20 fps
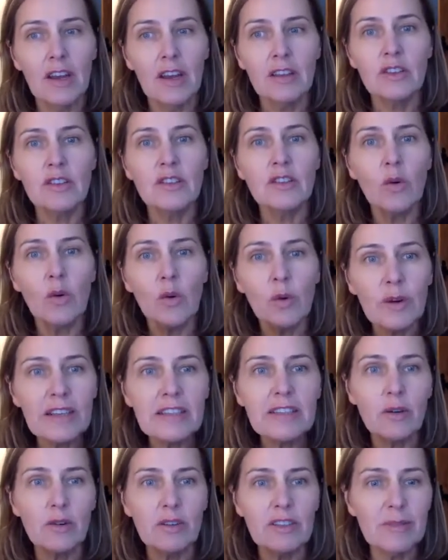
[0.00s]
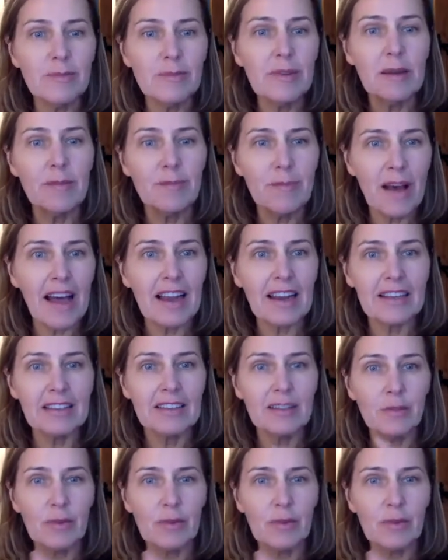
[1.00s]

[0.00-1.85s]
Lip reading: There's always going to be a balance.